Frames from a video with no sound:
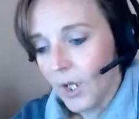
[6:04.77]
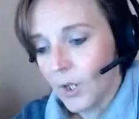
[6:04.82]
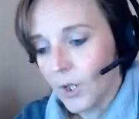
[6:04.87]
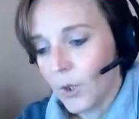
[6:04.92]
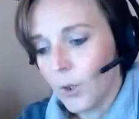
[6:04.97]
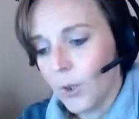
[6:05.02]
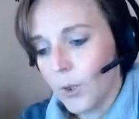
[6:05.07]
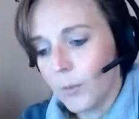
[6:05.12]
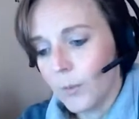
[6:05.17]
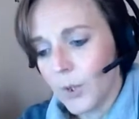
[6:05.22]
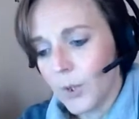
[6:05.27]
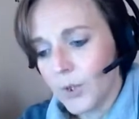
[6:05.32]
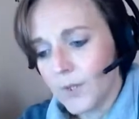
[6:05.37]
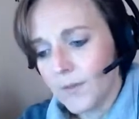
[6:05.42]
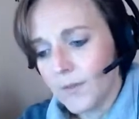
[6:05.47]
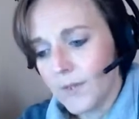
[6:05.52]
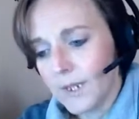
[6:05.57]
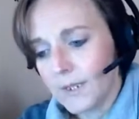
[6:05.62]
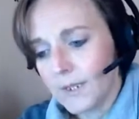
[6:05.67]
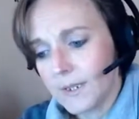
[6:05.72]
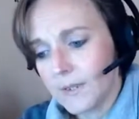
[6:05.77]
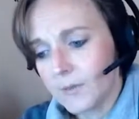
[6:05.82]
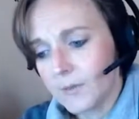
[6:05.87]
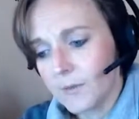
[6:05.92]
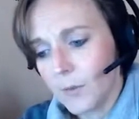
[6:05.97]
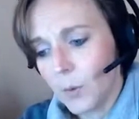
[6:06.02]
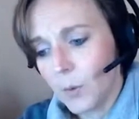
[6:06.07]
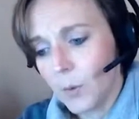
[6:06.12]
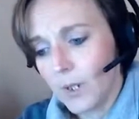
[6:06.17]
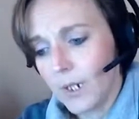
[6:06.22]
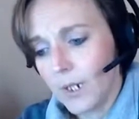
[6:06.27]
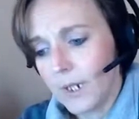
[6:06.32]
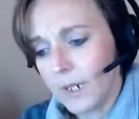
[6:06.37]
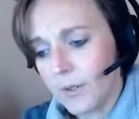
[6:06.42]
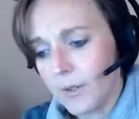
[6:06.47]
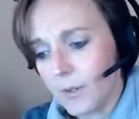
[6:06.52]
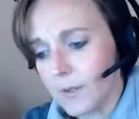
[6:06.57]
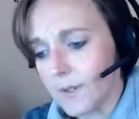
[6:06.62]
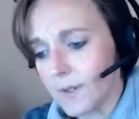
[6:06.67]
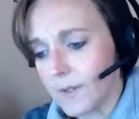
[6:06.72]
You are motivating for
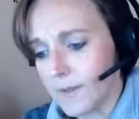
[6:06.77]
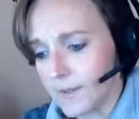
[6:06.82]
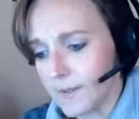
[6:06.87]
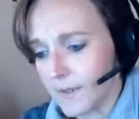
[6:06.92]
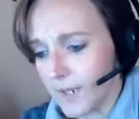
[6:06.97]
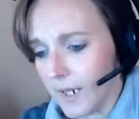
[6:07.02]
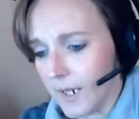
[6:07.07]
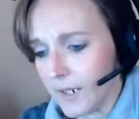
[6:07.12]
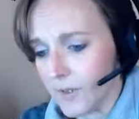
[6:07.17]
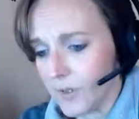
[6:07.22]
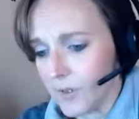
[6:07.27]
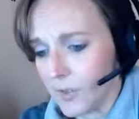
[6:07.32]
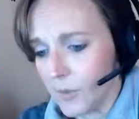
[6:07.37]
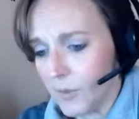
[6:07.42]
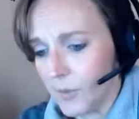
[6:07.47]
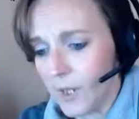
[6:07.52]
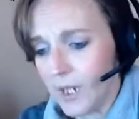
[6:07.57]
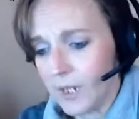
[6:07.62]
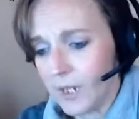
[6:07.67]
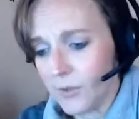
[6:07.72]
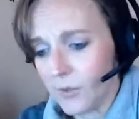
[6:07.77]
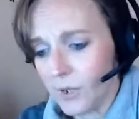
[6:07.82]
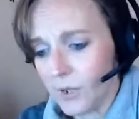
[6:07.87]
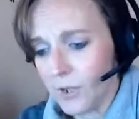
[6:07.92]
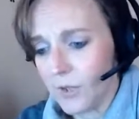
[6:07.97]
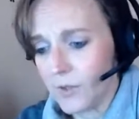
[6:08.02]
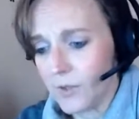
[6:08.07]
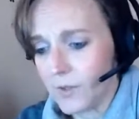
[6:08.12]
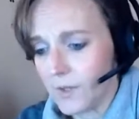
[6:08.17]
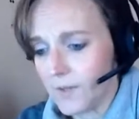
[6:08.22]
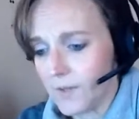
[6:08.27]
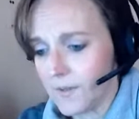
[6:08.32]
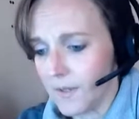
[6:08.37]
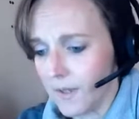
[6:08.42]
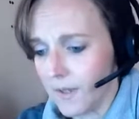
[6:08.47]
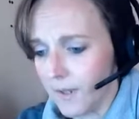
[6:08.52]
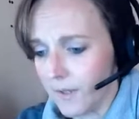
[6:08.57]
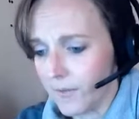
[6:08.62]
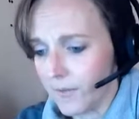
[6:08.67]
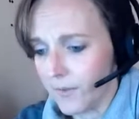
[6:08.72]
inheritance tax to be introduced in
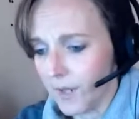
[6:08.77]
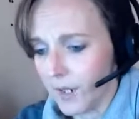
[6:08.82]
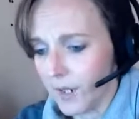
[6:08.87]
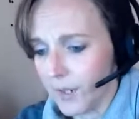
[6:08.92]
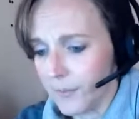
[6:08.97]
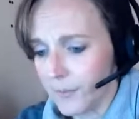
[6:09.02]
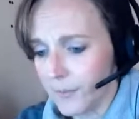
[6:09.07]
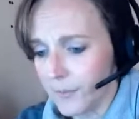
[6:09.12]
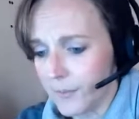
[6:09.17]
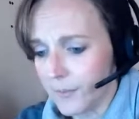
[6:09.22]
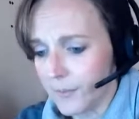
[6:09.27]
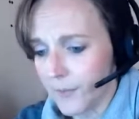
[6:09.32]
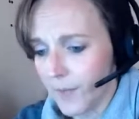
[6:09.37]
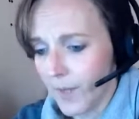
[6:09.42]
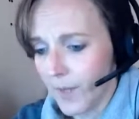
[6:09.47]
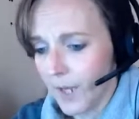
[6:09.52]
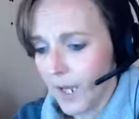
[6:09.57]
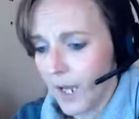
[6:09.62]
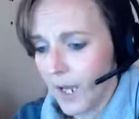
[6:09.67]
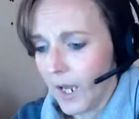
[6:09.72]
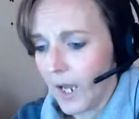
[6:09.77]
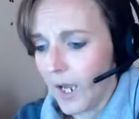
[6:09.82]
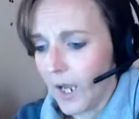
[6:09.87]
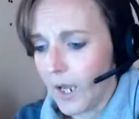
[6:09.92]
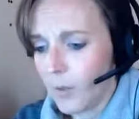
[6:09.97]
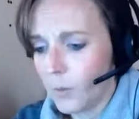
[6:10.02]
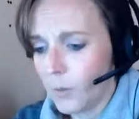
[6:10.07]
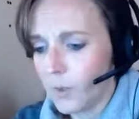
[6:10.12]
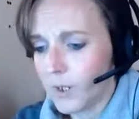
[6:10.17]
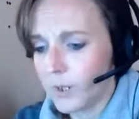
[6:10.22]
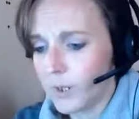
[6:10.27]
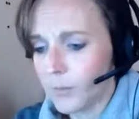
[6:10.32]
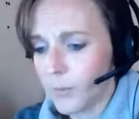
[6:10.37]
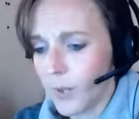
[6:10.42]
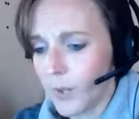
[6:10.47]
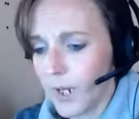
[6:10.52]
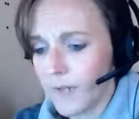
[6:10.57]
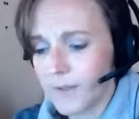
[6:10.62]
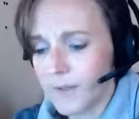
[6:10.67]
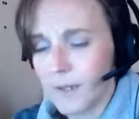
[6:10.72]
South Africa. How would it
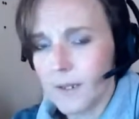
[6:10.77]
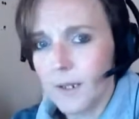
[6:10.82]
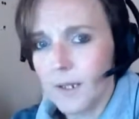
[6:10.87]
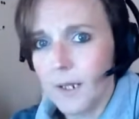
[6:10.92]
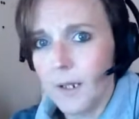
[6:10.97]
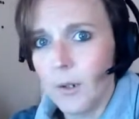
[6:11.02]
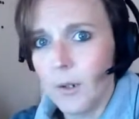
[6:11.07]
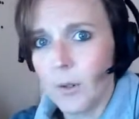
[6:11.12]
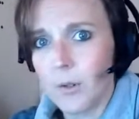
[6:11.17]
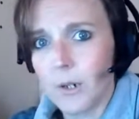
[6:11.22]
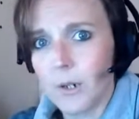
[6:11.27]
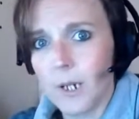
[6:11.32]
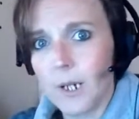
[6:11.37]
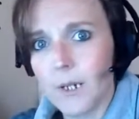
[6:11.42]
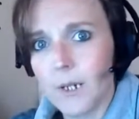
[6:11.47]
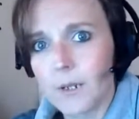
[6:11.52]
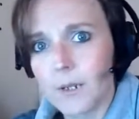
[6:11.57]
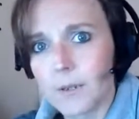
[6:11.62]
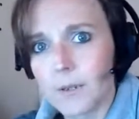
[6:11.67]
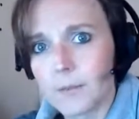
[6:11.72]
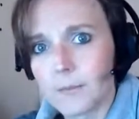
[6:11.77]
practically look like?